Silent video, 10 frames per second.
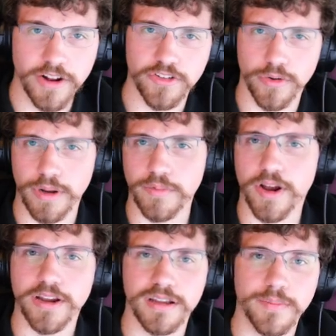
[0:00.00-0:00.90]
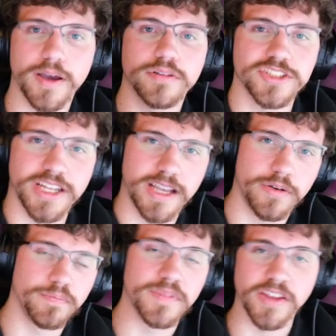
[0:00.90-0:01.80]
sure what I'm talking about, check
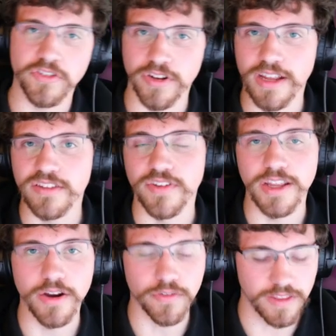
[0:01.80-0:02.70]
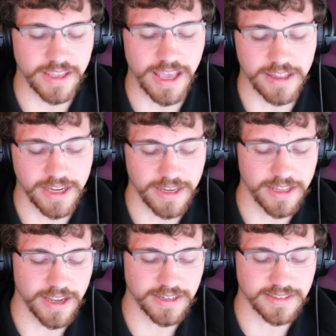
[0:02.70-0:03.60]
out yesterday's video for the Gallade EX